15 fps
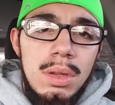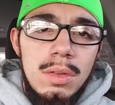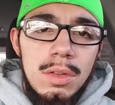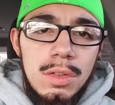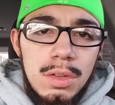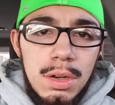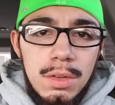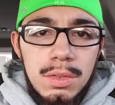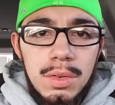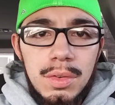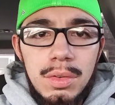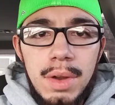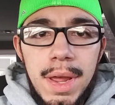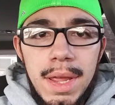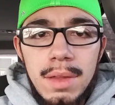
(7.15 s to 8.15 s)
the Church of
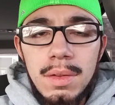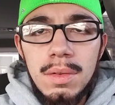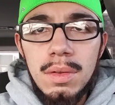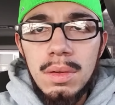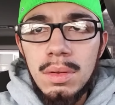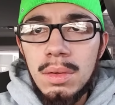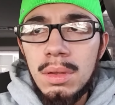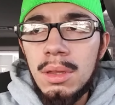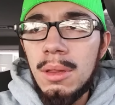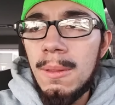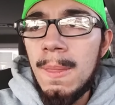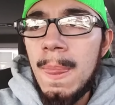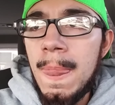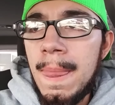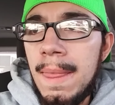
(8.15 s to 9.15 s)
Christ.
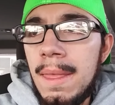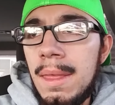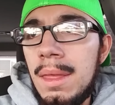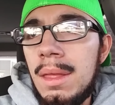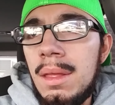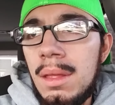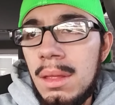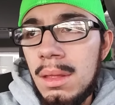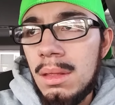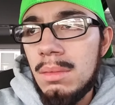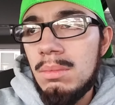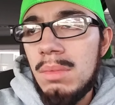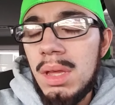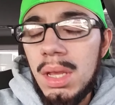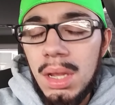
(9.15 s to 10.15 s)

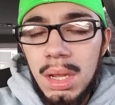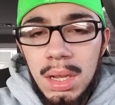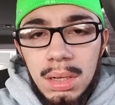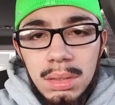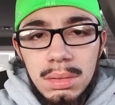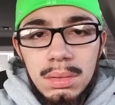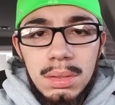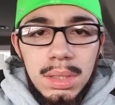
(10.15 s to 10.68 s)
Man,